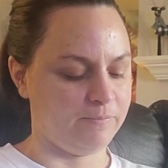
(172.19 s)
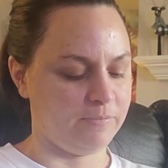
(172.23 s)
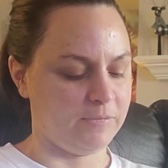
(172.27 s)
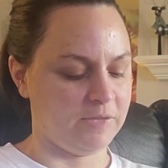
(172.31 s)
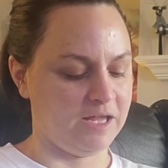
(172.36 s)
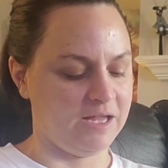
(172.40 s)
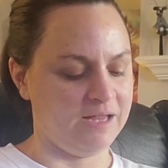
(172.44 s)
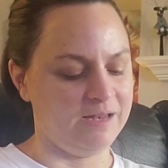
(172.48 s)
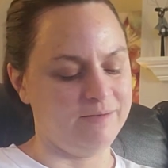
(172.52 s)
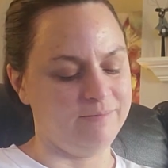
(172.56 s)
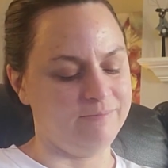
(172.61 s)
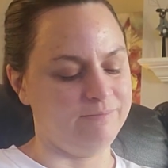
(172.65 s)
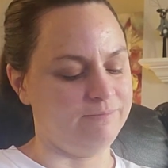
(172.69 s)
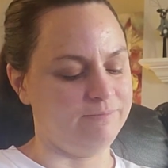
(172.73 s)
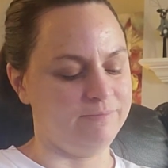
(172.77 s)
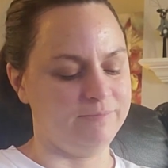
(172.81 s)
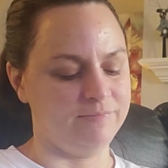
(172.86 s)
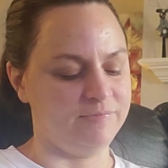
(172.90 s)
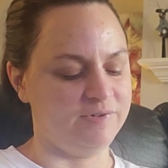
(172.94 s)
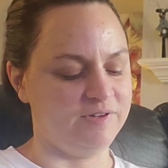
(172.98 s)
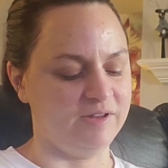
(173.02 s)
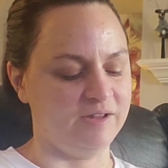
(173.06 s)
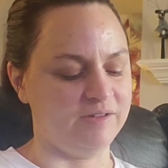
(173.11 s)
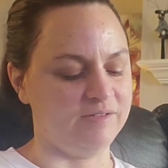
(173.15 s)
It
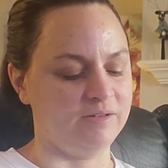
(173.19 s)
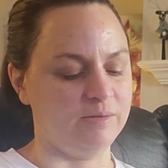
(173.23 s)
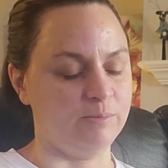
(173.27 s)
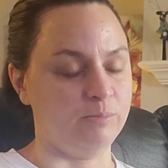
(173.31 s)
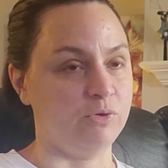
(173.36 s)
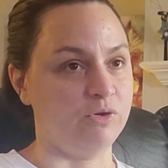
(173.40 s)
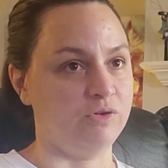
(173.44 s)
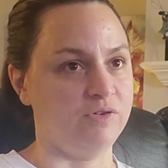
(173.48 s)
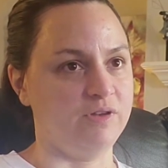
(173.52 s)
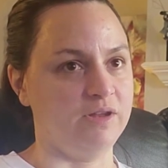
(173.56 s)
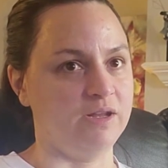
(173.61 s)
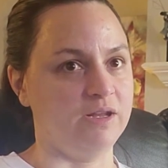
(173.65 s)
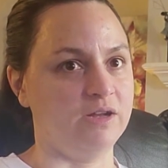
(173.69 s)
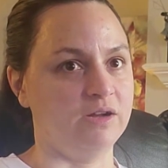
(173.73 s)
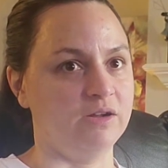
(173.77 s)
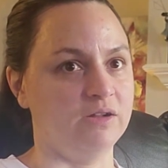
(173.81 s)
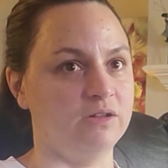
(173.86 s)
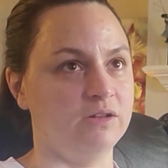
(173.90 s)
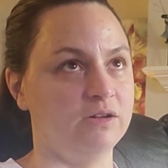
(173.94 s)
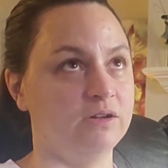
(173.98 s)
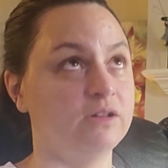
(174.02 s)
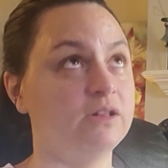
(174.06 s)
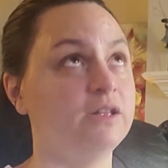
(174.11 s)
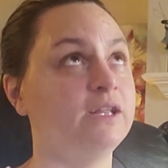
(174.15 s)
doesn't
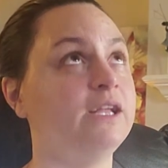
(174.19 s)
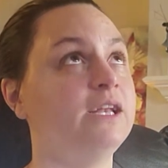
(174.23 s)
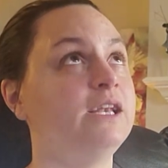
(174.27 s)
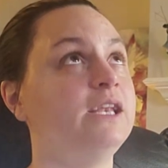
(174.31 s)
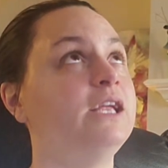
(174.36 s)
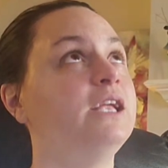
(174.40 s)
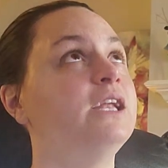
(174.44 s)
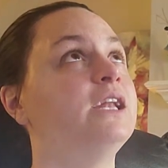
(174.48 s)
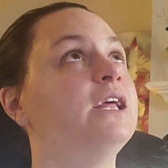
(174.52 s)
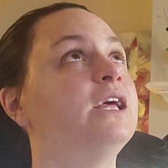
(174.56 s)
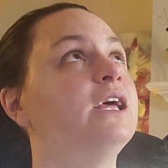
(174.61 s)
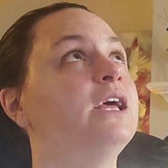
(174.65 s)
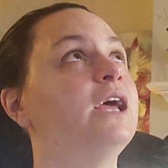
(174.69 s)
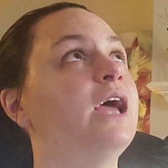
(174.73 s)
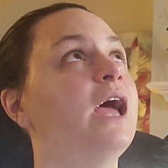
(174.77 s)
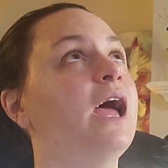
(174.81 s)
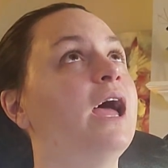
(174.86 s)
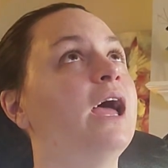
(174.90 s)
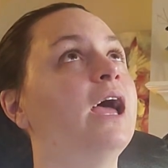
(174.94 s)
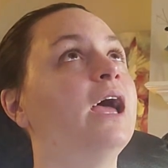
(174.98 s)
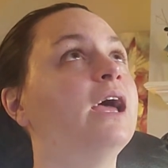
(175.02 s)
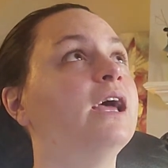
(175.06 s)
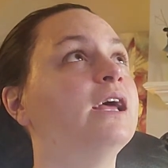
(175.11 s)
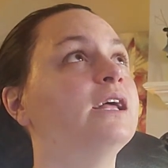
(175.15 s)
particularly need it,
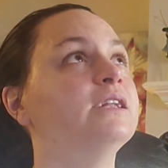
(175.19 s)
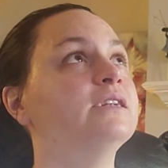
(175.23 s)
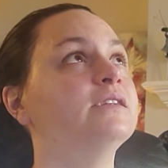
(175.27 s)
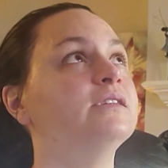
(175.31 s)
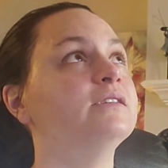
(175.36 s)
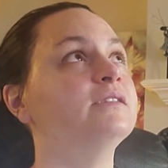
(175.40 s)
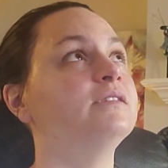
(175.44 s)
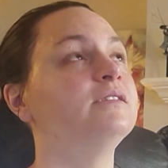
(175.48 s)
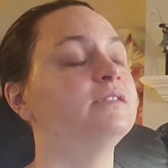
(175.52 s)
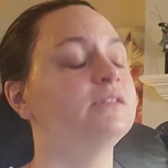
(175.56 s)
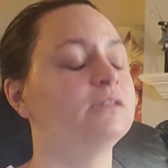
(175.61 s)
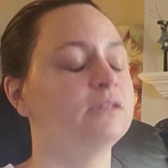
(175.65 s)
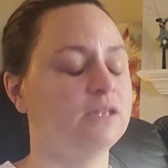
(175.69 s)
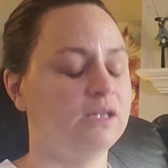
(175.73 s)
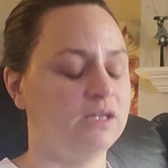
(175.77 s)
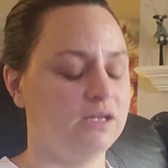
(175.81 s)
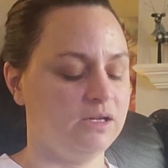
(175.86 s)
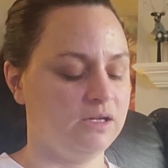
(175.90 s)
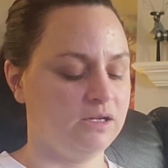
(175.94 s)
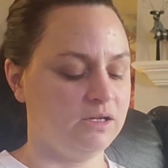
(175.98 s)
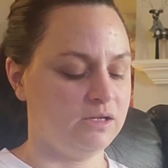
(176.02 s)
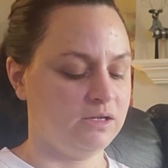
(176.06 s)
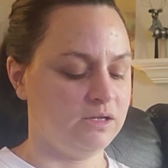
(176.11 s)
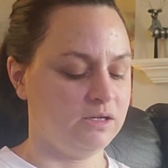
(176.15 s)
and
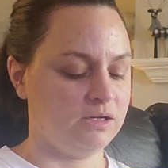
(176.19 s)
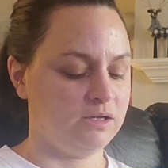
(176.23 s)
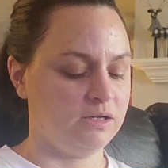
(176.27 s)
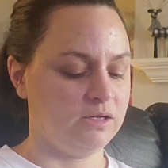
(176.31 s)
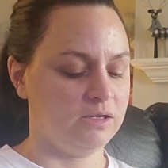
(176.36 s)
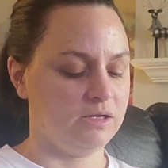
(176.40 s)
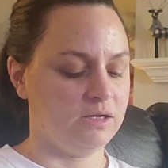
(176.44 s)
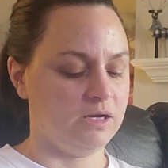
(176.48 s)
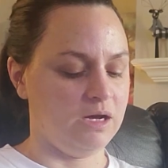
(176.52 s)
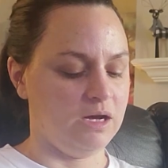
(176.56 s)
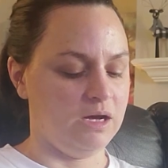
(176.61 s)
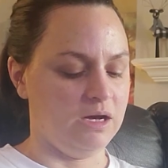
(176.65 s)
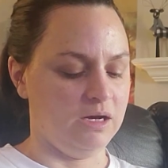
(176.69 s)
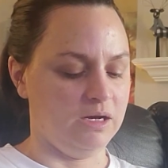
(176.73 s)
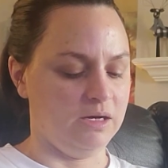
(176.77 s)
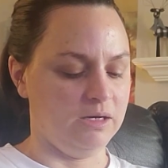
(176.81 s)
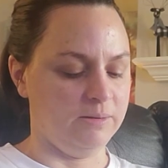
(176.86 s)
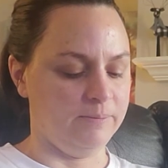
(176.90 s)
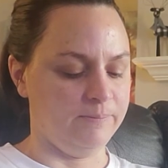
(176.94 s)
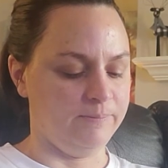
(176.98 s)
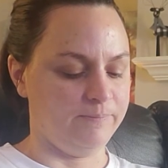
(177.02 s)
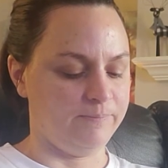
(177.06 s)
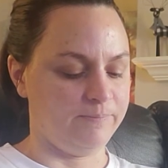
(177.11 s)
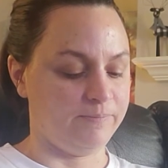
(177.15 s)

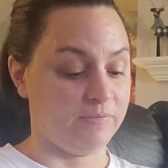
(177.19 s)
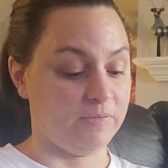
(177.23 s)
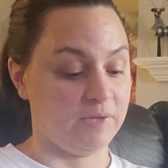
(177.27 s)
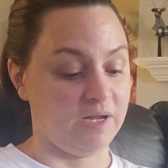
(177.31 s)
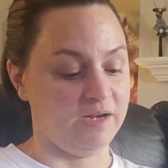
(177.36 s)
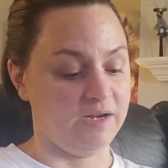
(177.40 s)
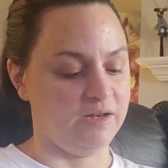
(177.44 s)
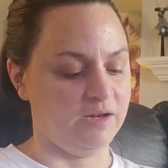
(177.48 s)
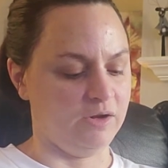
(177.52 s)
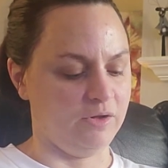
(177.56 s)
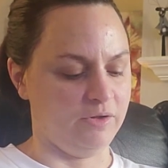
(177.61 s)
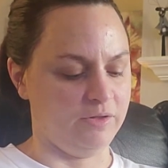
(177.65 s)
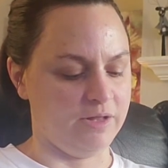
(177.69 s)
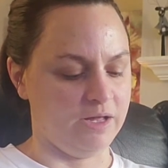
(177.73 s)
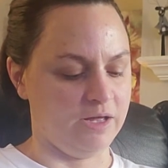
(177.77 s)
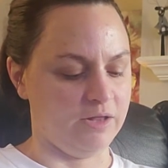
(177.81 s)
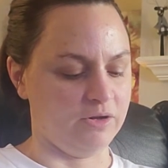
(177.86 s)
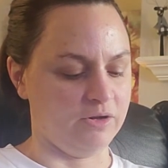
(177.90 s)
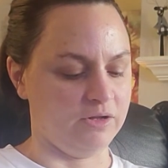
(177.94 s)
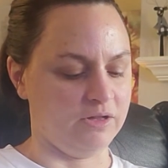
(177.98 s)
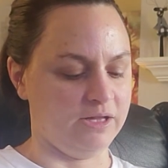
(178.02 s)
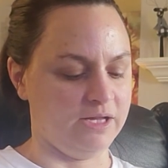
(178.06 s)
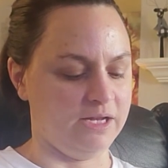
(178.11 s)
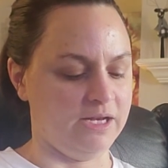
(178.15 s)
I did all the other
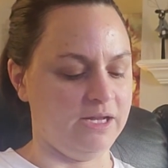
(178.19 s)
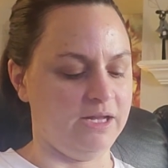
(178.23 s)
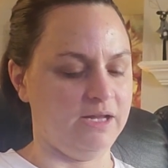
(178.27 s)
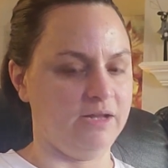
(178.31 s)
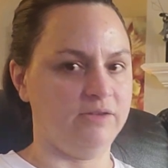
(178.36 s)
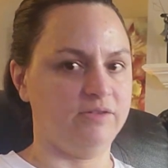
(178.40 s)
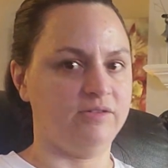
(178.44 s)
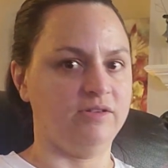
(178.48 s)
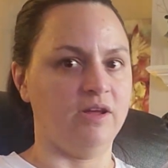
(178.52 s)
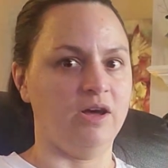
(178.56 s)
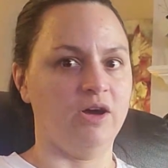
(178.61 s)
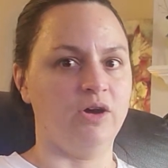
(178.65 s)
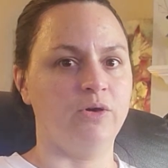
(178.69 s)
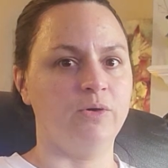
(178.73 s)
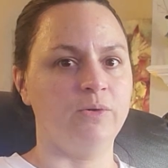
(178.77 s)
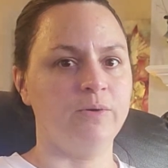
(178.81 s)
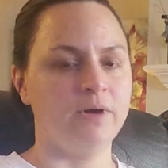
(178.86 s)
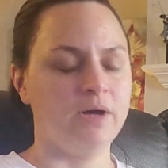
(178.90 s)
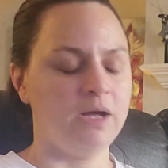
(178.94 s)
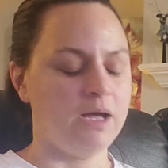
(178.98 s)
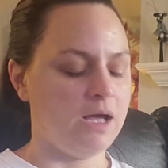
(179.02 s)
cleaning. So